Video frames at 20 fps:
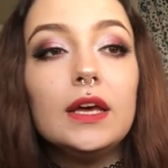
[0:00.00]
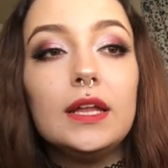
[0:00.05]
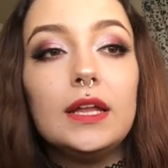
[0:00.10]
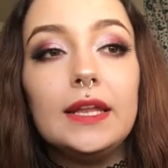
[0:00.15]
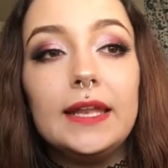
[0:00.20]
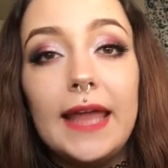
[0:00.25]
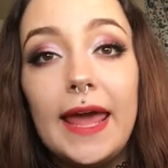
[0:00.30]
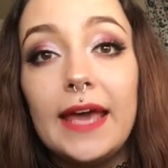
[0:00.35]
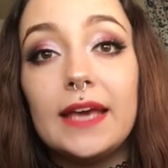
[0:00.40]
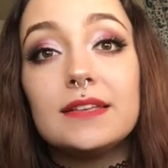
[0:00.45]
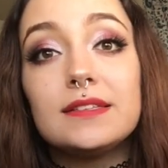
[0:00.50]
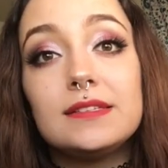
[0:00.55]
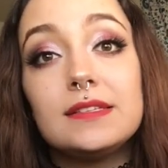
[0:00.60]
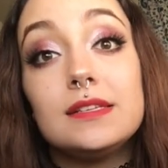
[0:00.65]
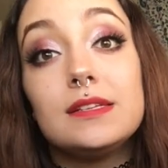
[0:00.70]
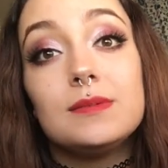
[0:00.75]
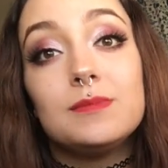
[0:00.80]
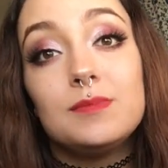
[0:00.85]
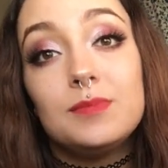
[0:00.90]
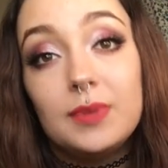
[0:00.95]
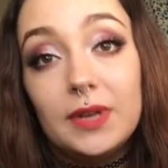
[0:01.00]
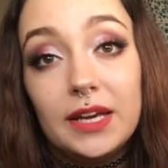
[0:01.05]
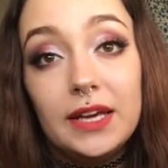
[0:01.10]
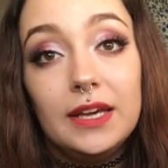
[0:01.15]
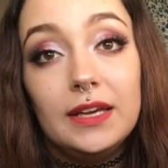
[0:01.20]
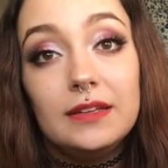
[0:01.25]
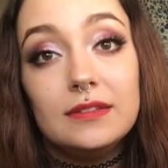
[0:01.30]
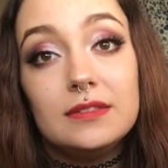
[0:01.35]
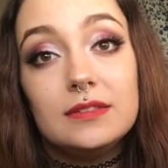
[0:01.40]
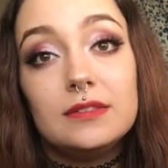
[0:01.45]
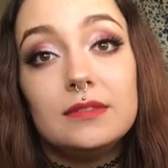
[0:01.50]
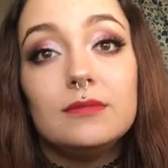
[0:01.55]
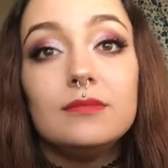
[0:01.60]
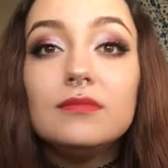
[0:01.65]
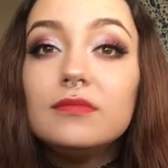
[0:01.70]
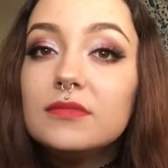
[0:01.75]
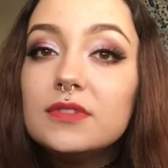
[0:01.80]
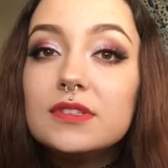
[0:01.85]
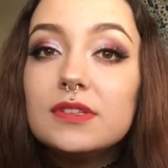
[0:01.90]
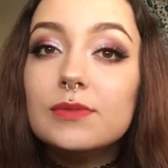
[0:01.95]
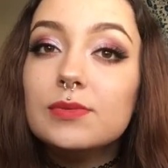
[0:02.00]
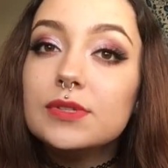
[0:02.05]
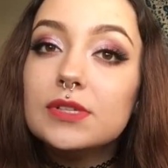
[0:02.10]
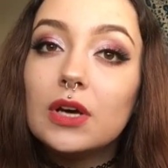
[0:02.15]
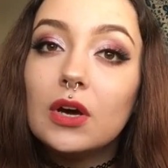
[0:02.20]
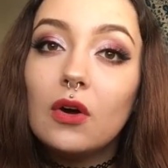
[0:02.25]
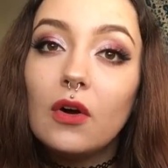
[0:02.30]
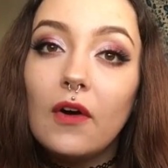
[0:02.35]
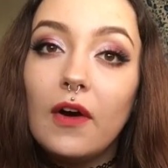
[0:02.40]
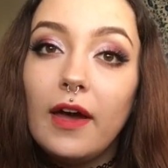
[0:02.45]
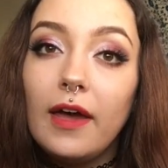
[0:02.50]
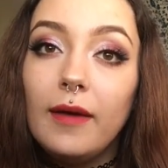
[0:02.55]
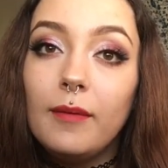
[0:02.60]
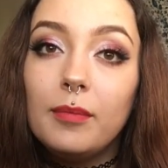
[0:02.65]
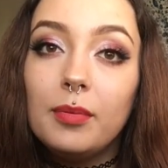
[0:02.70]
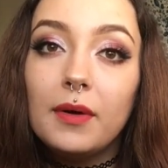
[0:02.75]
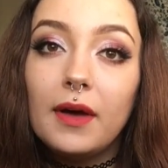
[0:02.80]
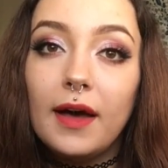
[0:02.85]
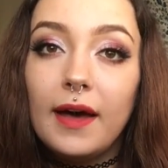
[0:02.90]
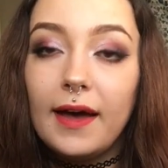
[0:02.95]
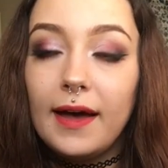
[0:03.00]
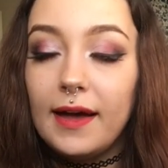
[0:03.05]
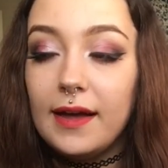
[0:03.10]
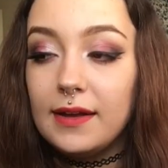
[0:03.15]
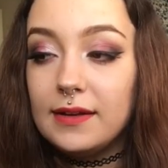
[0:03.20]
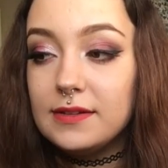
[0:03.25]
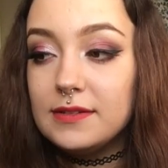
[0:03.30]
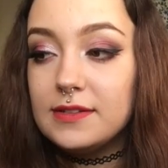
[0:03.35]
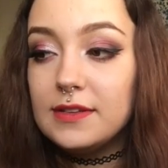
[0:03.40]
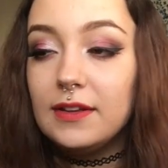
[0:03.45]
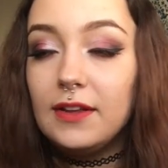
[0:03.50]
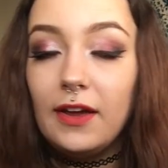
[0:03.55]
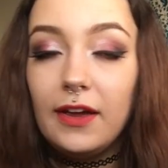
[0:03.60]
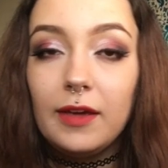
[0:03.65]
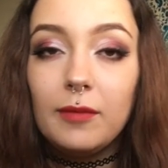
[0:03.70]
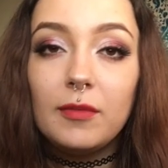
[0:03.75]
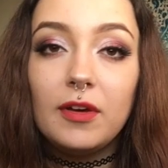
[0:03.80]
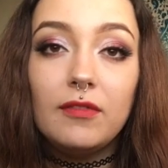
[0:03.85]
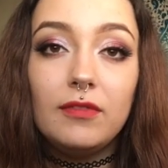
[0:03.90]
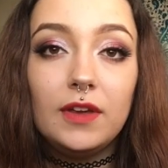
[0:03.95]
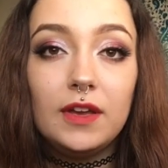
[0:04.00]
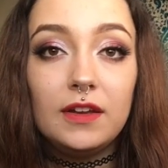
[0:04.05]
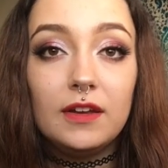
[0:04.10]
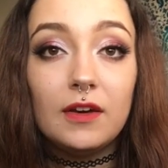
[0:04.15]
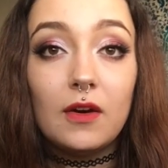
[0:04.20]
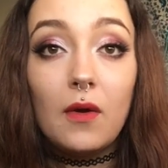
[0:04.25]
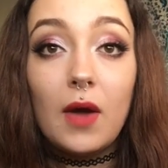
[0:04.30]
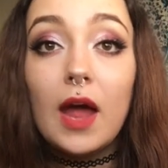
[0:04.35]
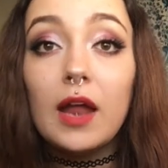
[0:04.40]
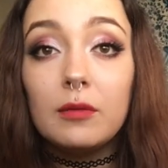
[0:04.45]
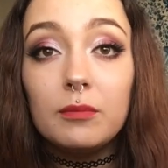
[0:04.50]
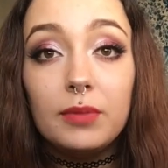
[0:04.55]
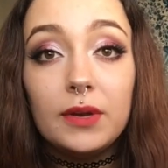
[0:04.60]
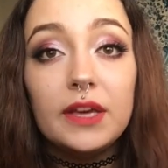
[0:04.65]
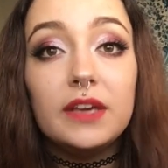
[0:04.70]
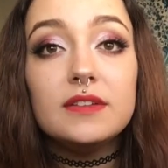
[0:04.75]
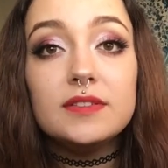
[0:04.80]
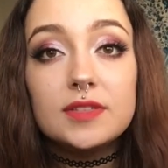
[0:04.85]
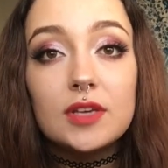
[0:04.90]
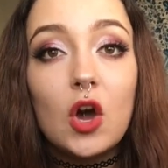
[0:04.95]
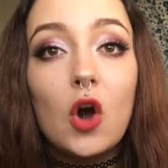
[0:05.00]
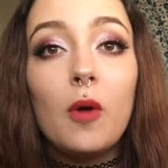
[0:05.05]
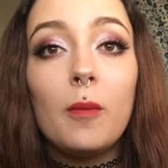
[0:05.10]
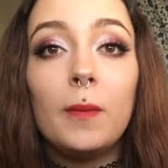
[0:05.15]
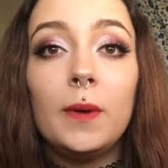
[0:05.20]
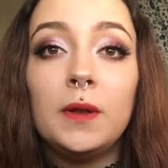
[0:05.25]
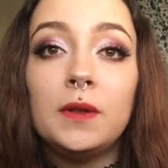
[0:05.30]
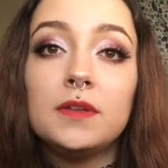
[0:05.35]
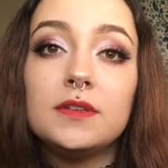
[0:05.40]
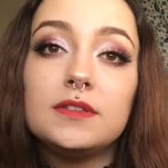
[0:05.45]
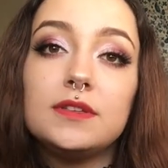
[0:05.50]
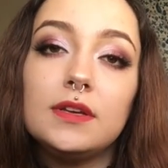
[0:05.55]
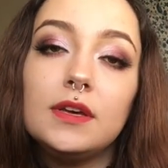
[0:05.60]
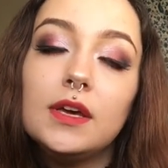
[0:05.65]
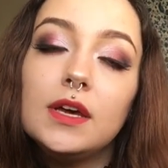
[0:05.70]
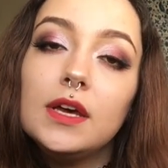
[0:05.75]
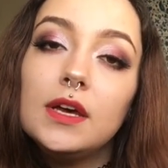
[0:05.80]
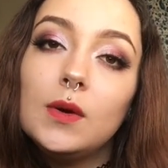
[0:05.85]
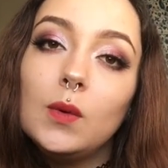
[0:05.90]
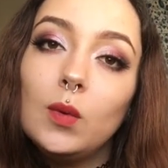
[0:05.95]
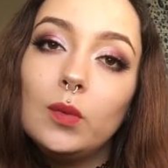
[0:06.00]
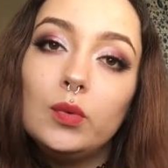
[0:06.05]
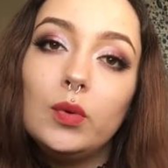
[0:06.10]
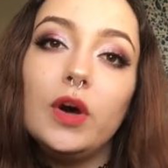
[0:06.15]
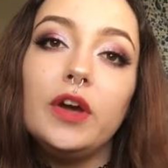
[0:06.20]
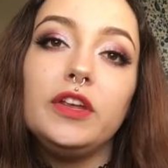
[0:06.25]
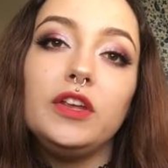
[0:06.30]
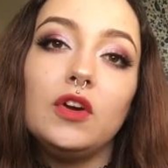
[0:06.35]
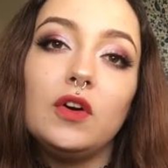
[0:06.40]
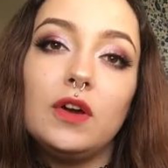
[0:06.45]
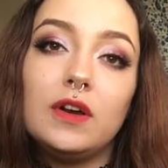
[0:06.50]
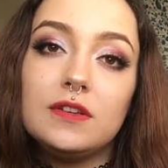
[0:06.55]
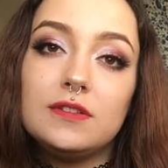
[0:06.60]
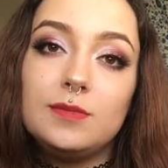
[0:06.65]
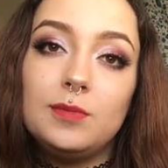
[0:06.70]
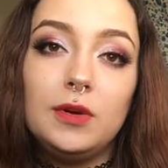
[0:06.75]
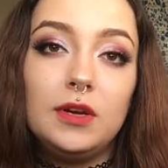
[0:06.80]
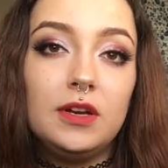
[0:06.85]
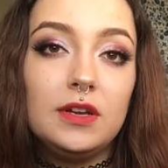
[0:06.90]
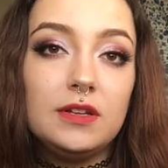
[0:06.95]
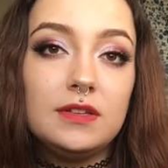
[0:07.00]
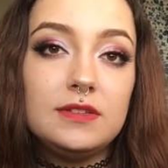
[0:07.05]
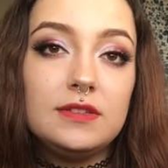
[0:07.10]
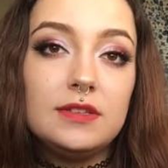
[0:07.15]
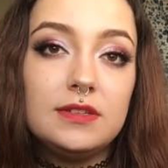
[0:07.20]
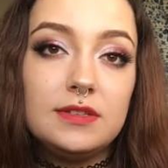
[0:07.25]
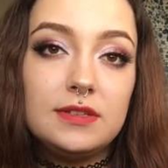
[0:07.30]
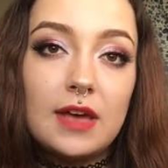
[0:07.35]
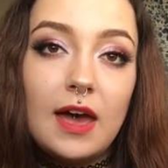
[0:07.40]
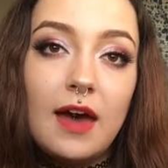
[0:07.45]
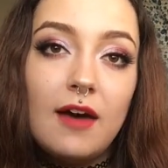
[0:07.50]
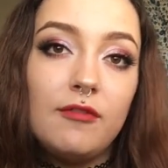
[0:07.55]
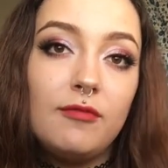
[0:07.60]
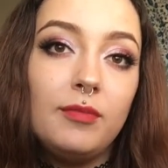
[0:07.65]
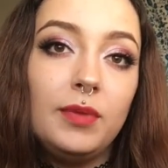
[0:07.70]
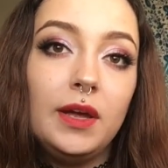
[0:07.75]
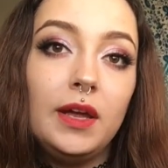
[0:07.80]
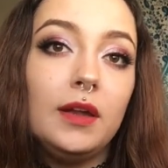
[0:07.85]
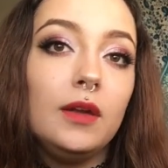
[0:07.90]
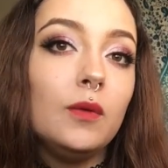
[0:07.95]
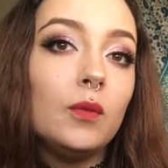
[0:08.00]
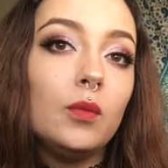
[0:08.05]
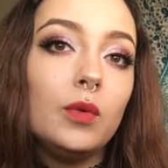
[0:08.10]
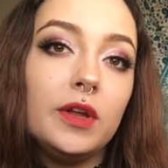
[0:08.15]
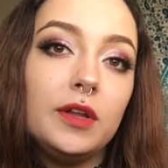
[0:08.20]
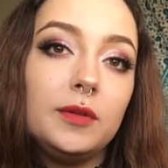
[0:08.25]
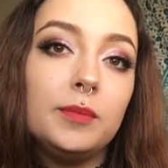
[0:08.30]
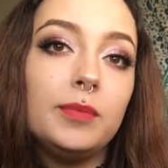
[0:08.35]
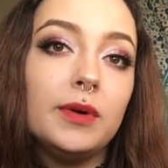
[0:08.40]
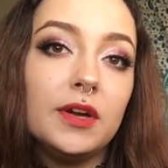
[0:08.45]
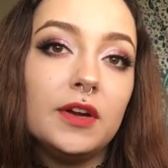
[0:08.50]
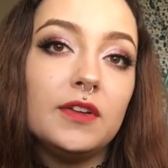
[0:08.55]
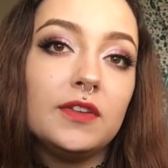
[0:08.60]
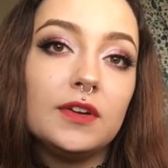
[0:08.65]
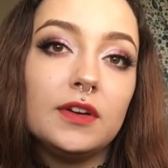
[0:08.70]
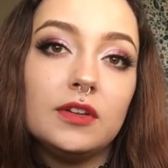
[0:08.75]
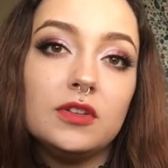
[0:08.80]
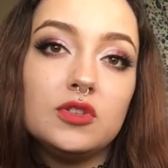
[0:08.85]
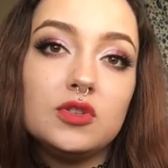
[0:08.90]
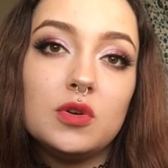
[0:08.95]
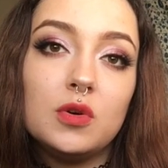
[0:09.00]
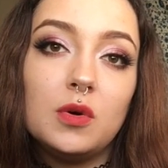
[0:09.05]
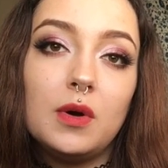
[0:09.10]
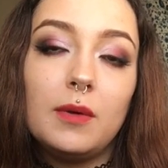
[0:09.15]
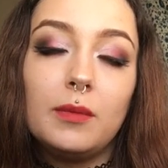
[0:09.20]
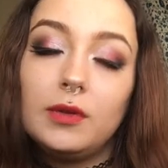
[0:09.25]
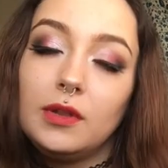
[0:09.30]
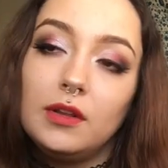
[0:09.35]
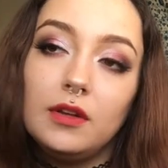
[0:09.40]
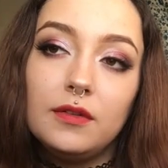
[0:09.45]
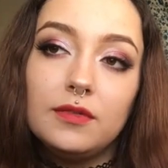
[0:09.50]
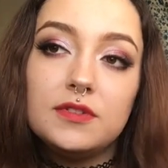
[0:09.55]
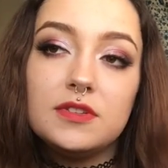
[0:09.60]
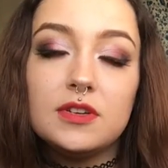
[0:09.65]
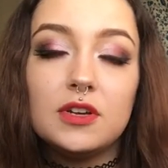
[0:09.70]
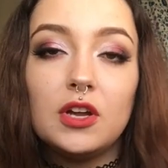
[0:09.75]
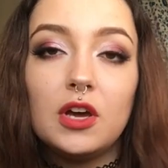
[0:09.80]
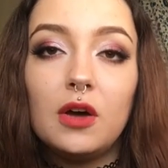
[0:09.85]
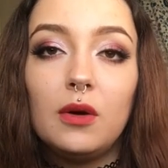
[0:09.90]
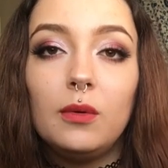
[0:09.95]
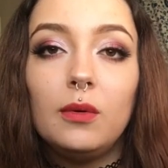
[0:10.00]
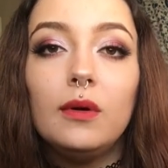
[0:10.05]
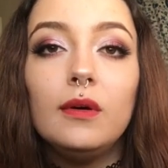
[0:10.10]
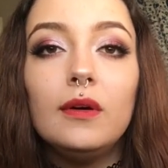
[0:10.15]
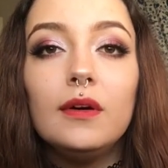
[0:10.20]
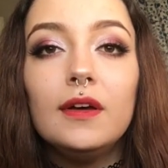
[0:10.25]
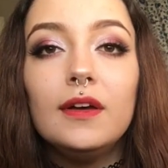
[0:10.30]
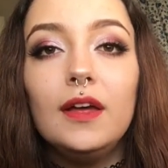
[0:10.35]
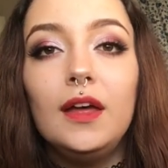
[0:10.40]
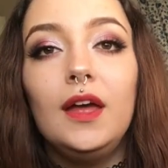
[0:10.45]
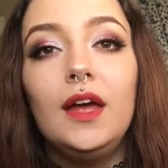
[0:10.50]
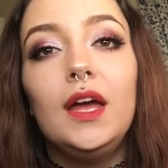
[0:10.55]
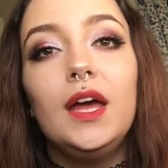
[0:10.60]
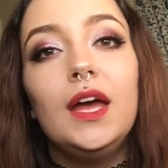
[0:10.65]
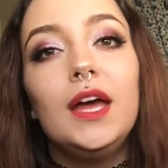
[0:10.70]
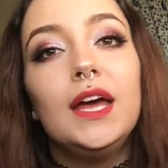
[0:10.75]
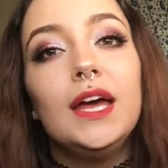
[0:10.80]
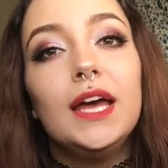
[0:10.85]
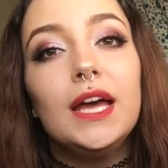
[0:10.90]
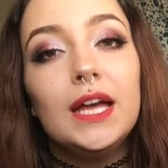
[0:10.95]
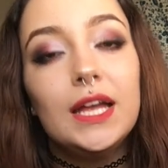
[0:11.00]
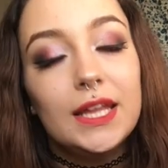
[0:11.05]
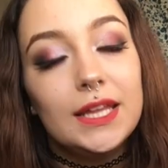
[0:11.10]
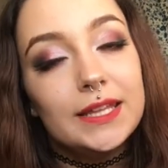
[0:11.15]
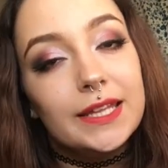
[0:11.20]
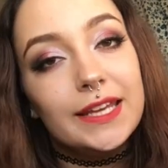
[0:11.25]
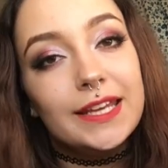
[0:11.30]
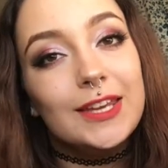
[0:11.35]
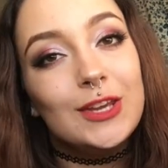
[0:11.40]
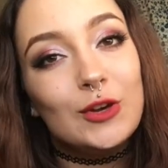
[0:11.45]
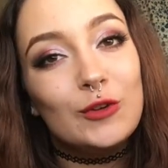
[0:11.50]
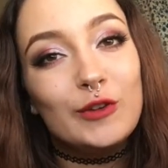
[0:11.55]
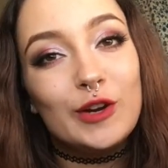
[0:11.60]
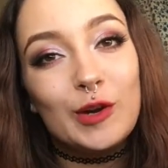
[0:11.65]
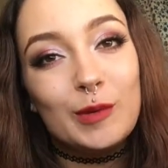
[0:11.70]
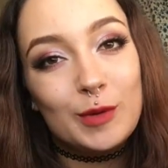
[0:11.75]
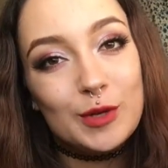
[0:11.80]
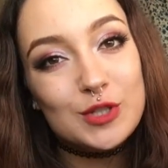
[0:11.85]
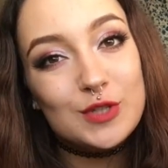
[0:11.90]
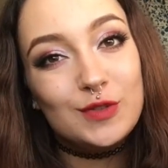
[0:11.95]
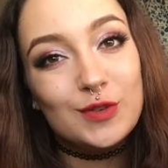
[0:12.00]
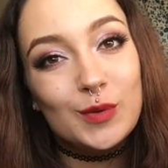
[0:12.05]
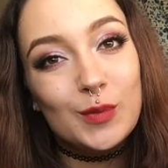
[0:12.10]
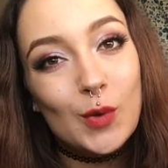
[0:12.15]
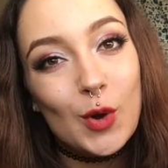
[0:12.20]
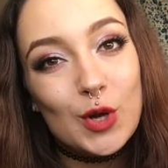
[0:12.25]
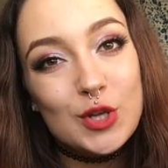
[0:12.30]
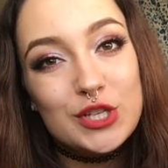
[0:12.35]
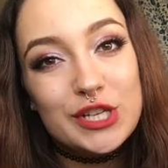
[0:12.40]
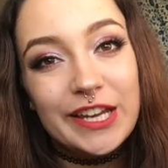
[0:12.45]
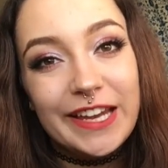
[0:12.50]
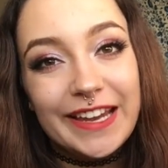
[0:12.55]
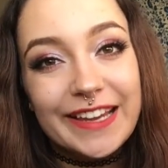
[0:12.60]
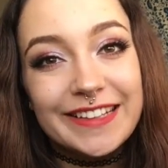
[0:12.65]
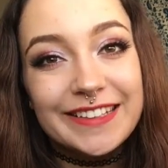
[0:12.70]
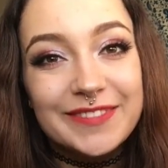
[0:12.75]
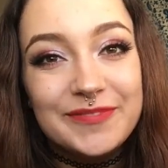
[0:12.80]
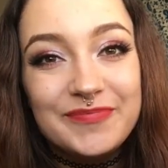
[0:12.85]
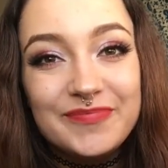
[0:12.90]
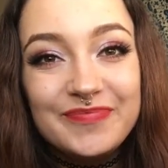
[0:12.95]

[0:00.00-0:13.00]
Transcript: next, please subscribe and like my video, and please comment what your experiences have been with birth control. I would love to know. Thank you very much for watching.